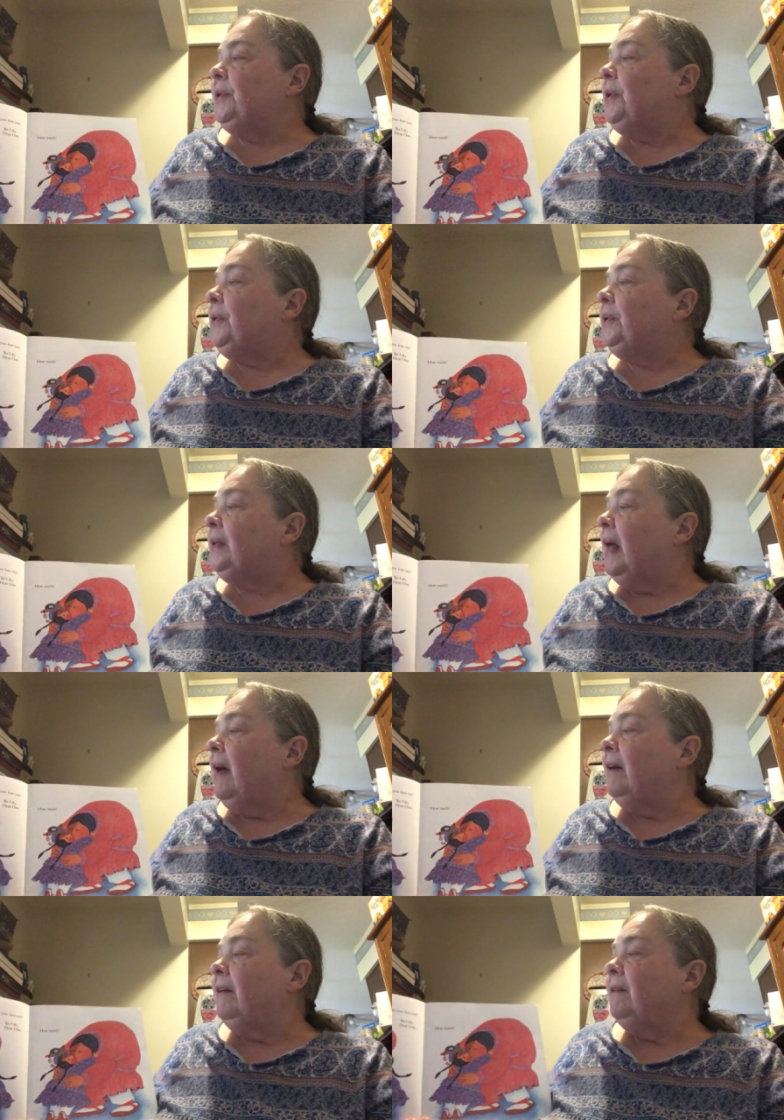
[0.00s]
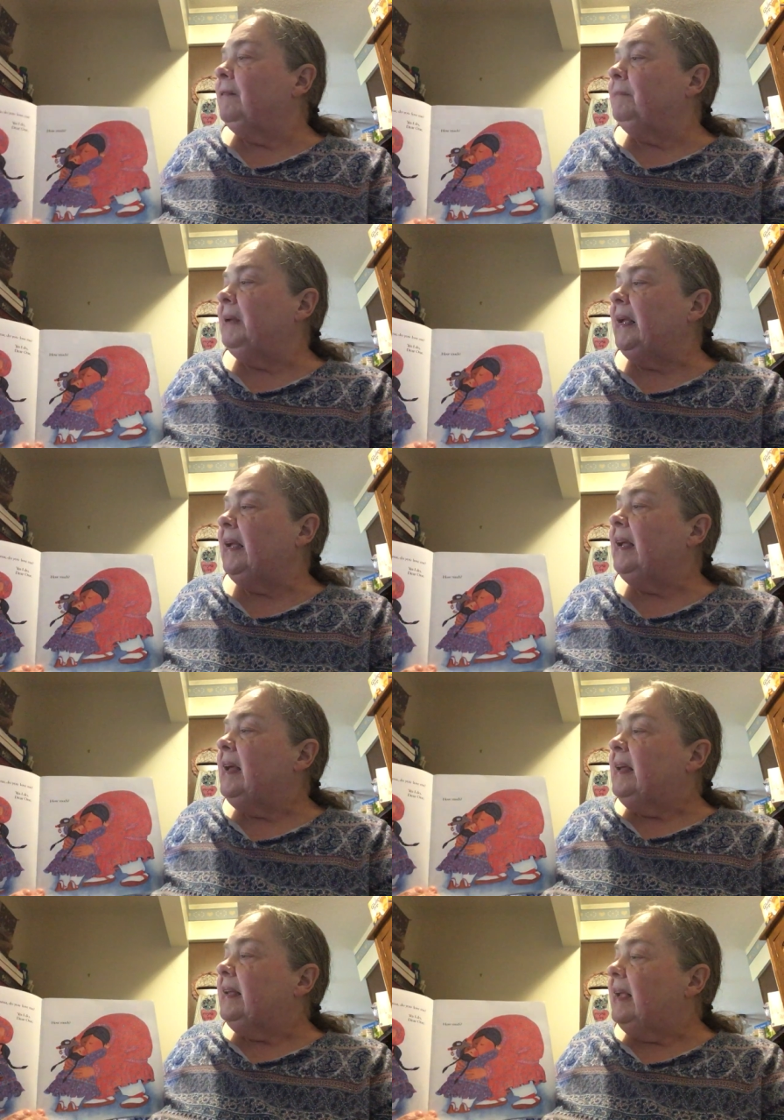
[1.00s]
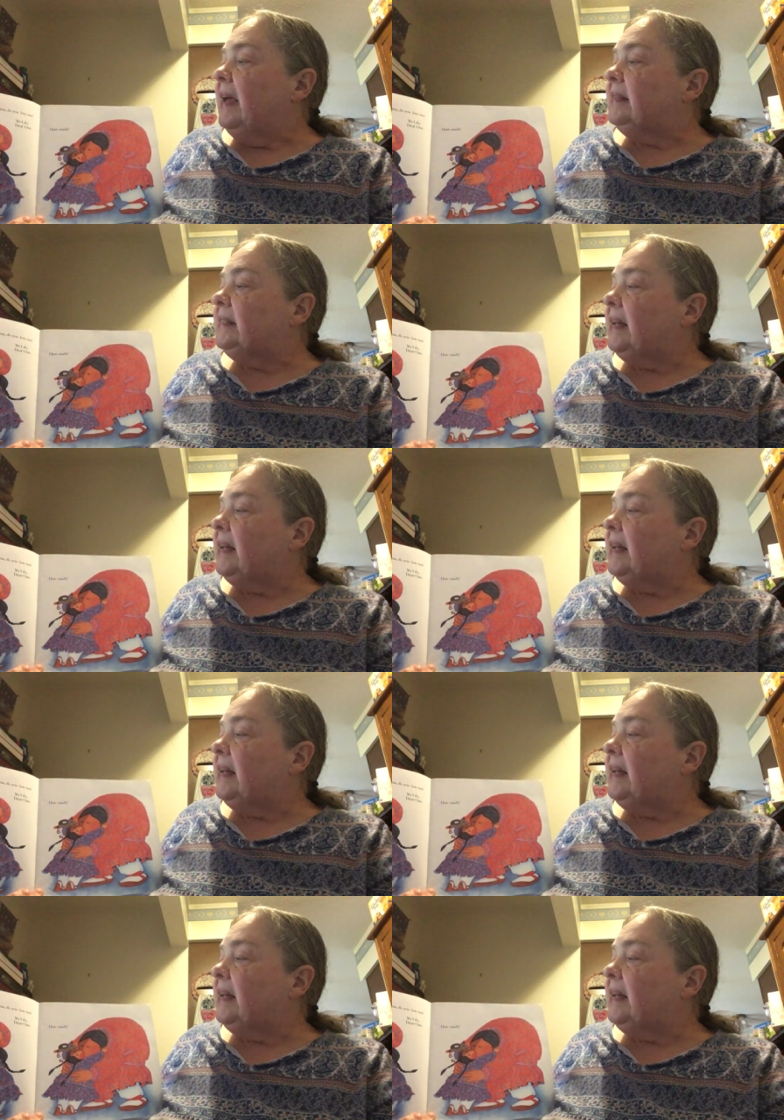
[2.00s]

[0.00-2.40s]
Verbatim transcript: you love me? Yes,